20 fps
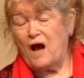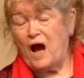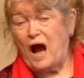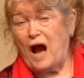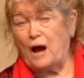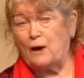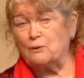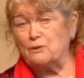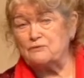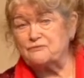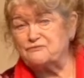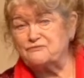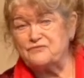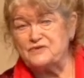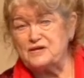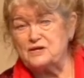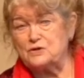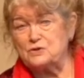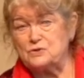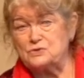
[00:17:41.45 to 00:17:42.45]
Our
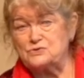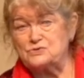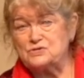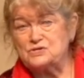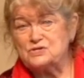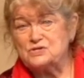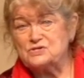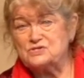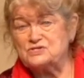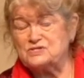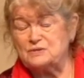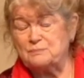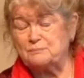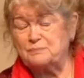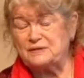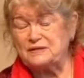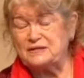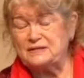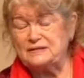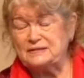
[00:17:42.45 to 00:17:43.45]
fears
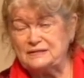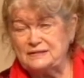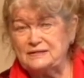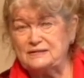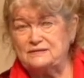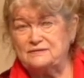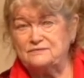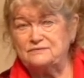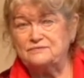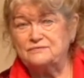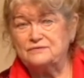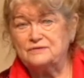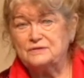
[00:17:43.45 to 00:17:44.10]
simply leave.